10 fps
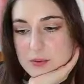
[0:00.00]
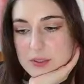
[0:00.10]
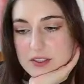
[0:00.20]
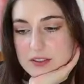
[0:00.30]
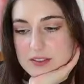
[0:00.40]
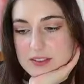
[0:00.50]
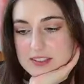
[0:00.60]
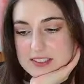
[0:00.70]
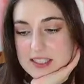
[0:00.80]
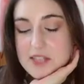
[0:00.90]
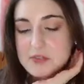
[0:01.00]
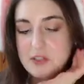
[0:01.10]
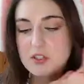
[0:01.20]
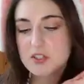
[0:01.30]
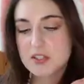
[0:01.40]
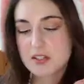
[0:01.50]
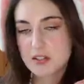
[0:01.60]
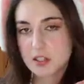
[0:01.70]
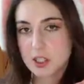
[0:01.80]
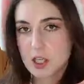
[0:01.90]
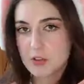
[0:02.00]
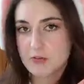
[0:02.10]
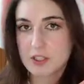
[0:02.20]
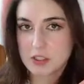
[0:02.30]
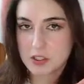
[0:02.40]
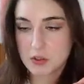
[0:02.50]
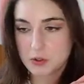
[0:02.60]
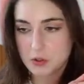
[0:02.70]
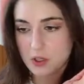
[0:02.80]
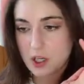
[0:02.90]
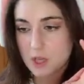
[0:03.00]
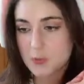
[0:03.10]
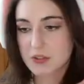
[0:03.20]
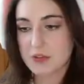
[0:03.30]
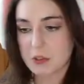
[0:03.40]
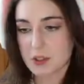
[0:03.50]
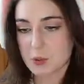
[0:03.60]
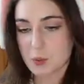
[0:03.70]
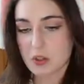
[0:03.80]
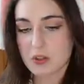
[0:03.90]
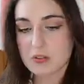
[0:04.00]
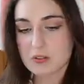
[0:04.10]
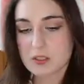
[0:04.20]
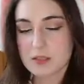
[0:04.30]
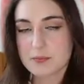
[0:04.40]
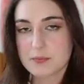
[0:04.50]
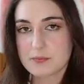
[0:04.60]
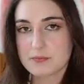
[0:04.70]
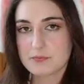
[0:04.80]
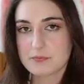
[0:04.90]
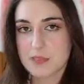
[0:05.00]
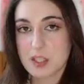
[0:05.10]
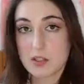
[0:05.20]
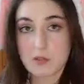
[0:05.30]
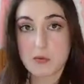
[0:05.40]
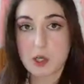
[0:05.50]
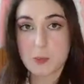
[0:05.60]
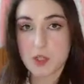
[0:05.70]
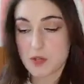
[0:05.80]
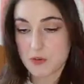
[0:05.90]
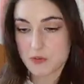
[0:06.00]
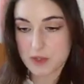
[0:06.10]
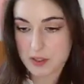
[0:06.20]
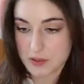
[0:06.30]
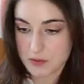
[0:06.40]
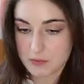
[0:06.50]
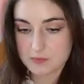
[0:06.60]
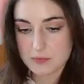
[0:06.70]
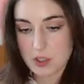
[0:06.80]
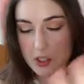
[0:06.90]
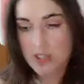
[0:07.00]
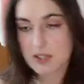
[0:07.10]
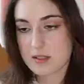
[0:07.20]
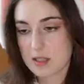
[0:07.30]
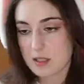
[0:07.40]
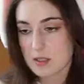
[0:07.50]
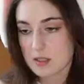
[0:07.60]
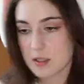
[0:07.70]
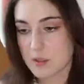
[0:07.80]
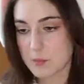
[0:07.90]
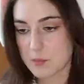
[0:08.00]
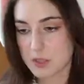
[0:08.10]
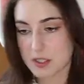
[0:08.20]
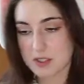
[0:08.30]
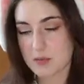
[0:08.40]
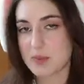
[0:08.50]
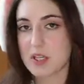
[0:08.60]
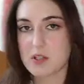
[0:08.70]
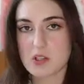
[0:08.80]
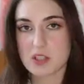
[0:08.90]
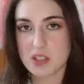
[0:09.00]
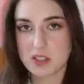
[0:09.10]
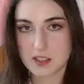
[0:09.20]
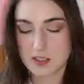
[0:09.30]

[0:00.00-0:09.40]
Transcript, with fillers: We're a slave to this love that you harbor for the world in the form of, I don't know, artistic um, participation.